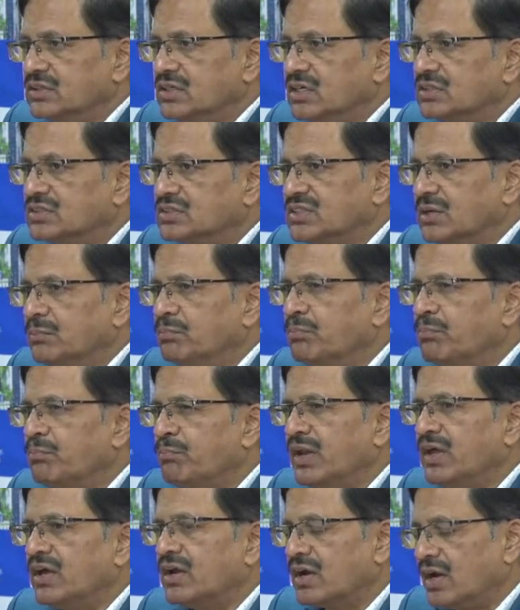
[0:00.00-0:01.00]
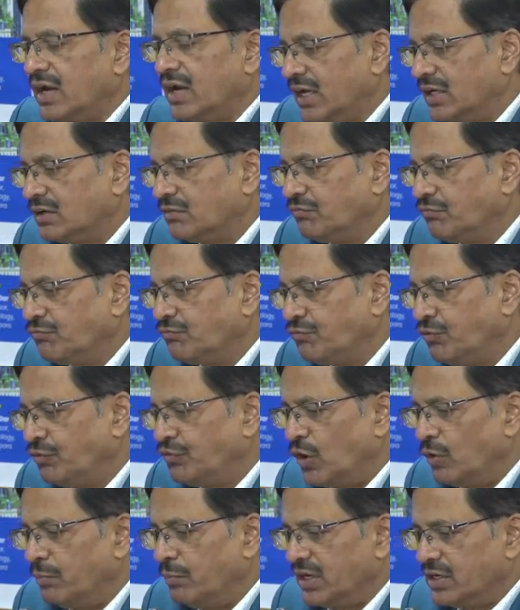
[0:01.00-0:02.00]
the simpler like
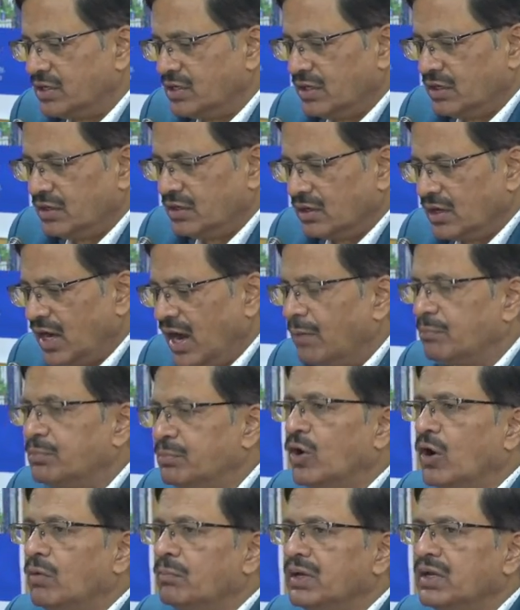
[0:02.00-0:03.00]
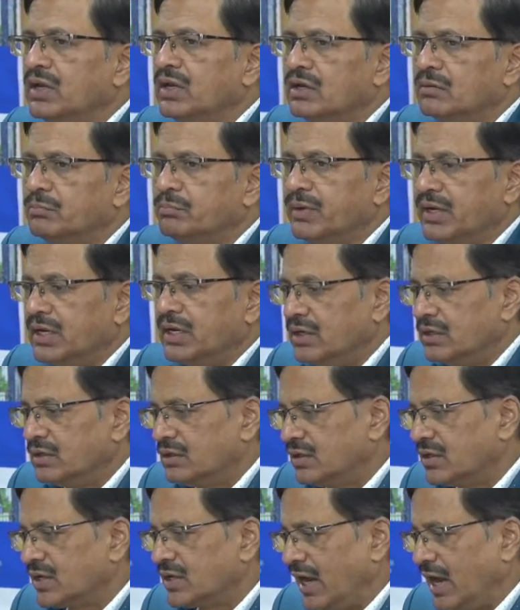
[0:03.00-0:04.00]
vomiting, abdominal
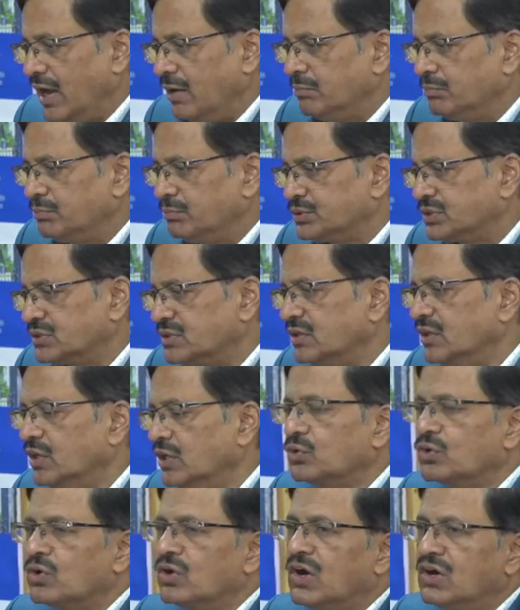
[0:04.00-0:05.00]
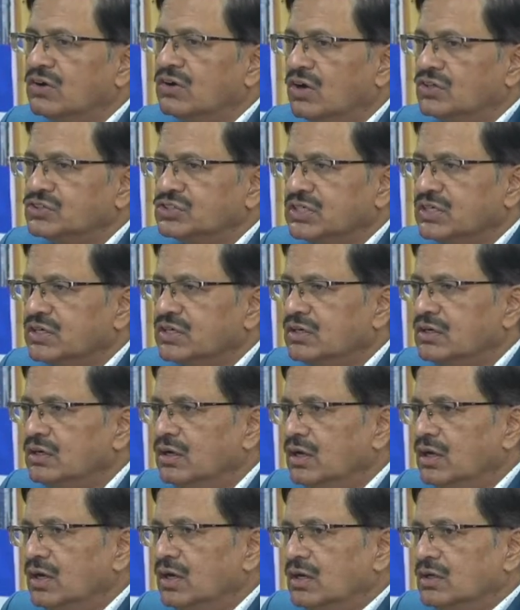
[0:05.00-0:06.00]
pain, cramps,
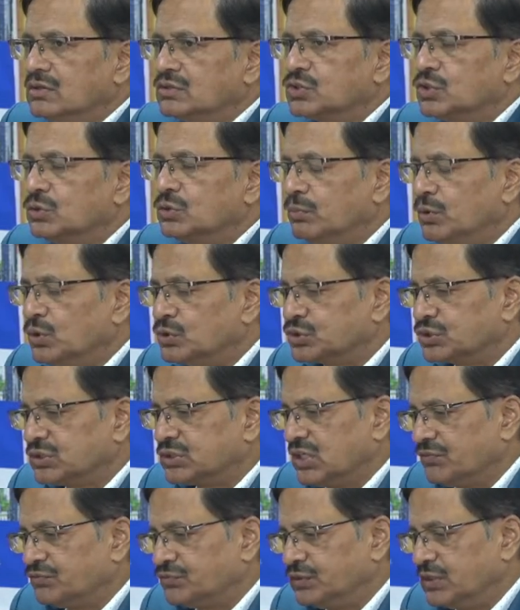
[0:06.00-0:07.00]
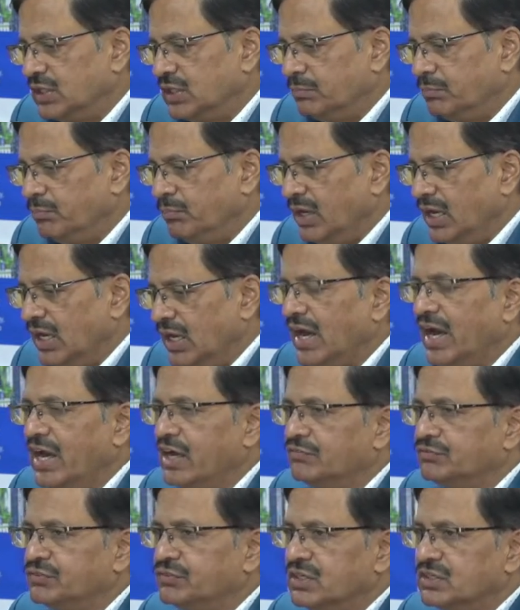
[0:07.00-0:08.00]
neurological. So most of them may
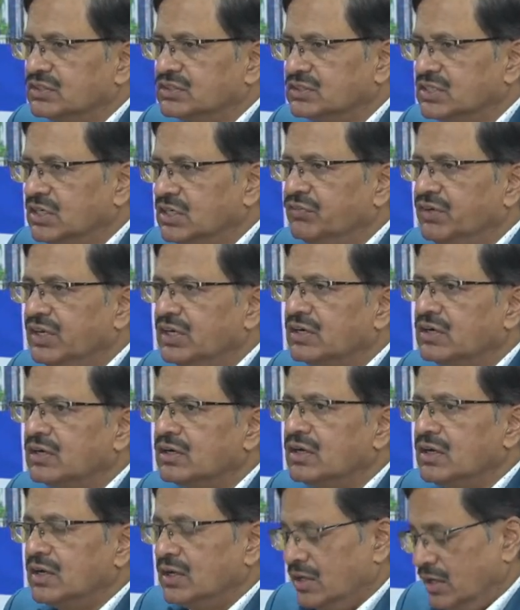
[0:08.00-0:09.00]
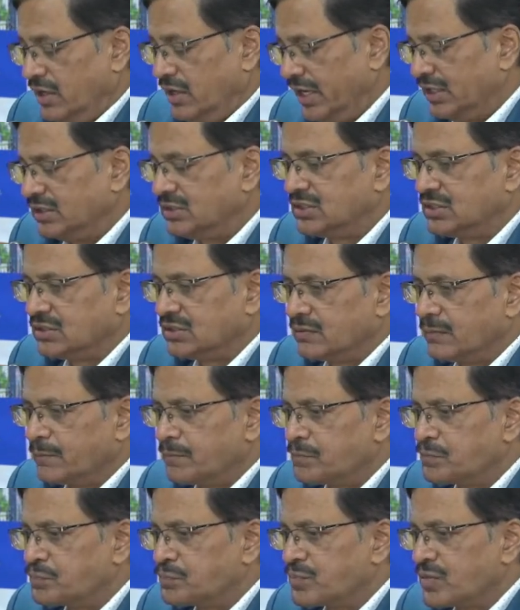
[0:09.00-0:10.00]
have the severe health
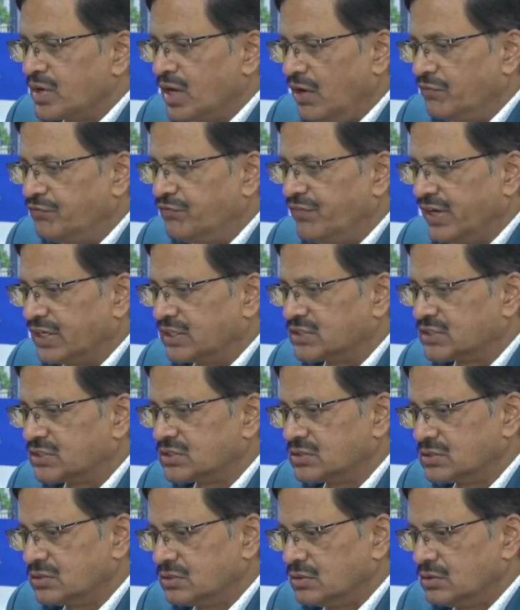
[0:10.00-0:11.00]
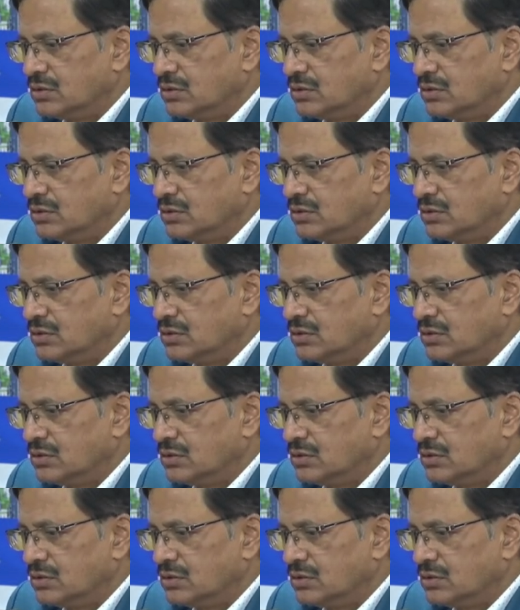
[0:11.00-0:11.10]
effects.